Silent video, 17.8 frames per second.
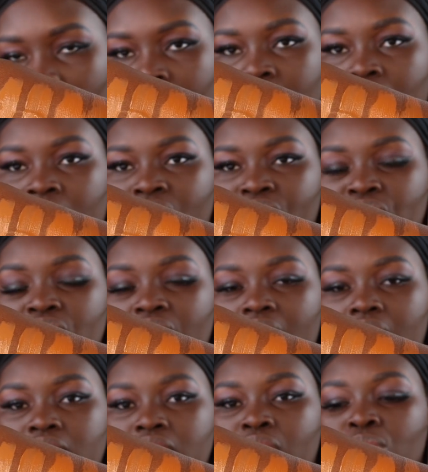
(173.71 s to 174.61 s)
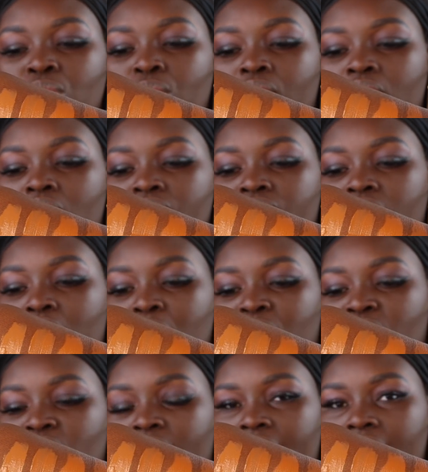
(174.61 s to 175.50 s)
And then the shades in order
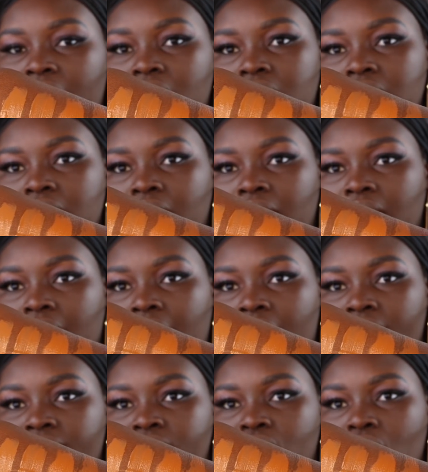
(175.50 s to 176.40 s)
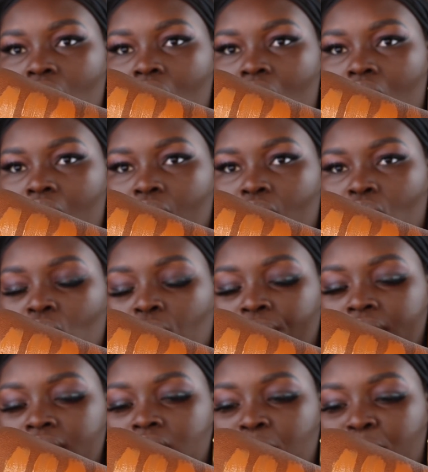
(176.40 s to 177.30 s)
from right to left are
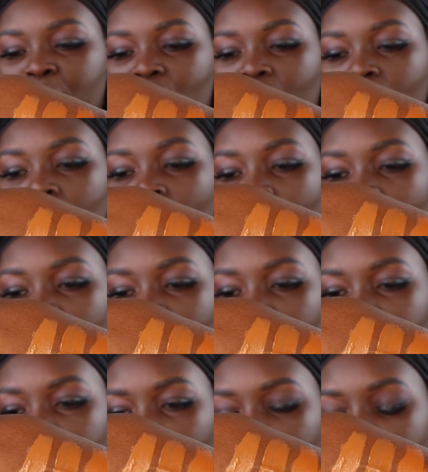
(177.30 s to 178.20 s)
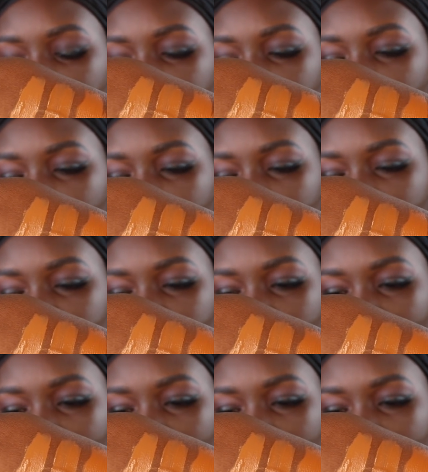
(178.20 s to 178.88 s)
going to be $4.45,